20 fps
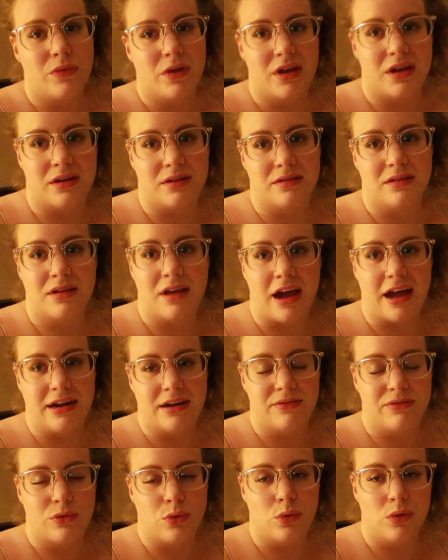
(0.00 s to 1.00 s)
a
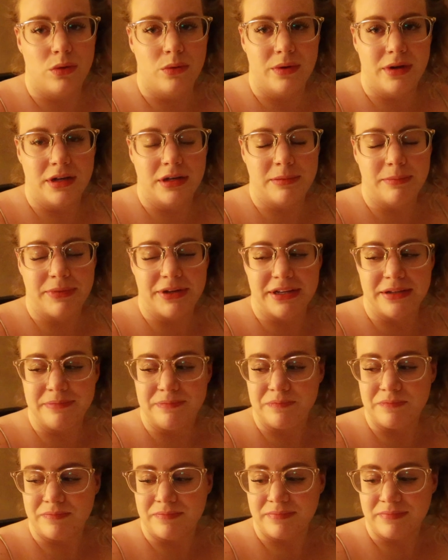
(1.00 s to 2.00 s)
kind of cool one, but
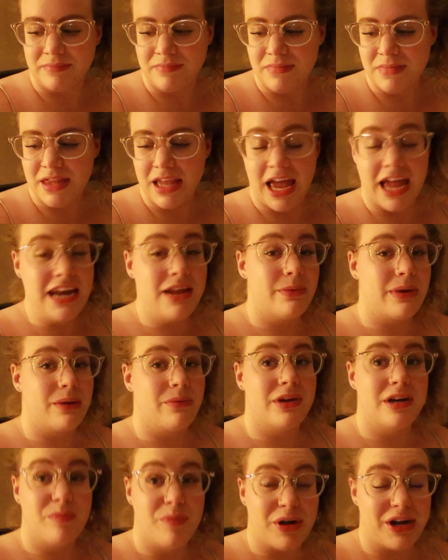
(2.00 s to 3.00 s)
anyway,
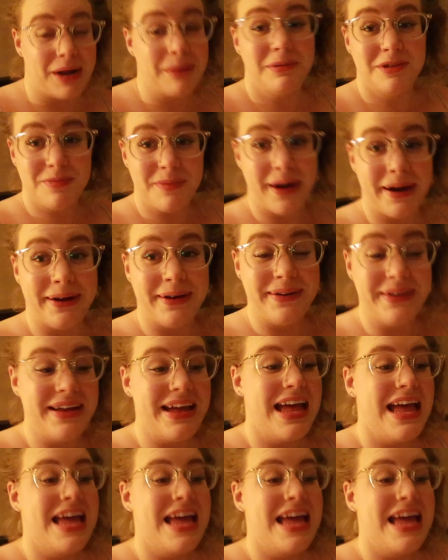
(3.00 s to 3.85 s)
we're going to put it up tomorrow,